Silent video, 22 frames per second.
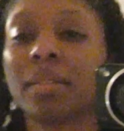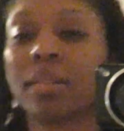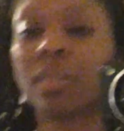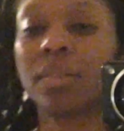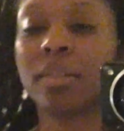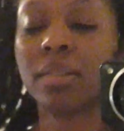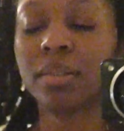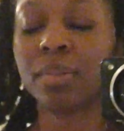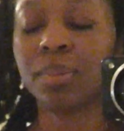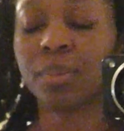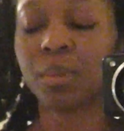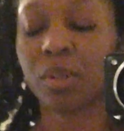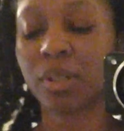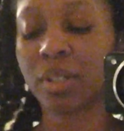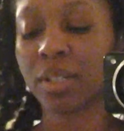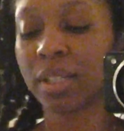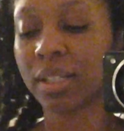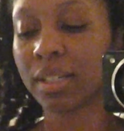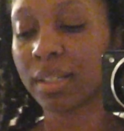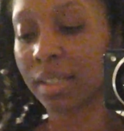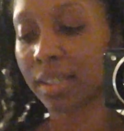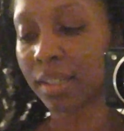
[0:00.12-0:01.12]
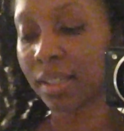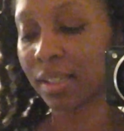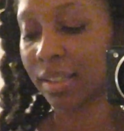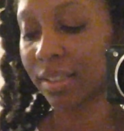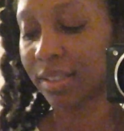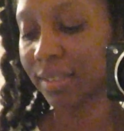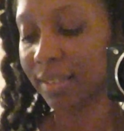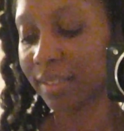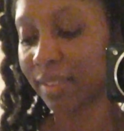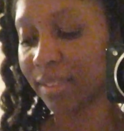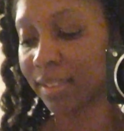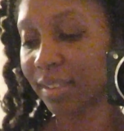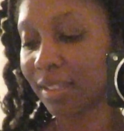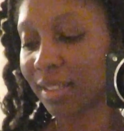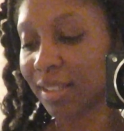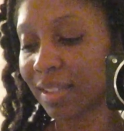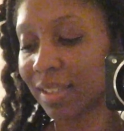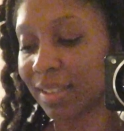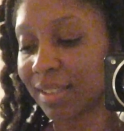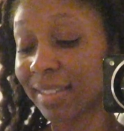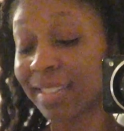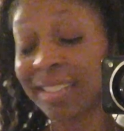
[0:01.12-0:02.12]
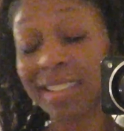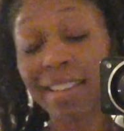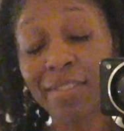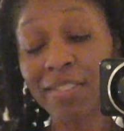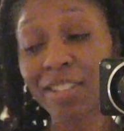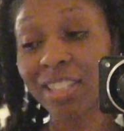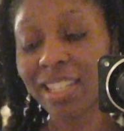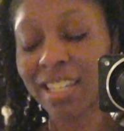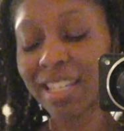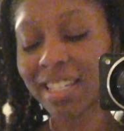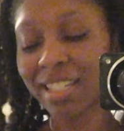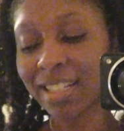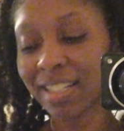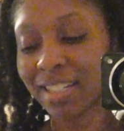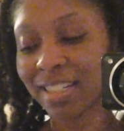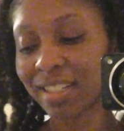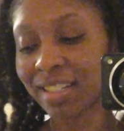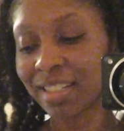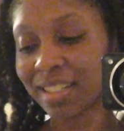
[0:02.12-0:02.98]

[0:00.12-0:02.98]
Good morning. It is 7:10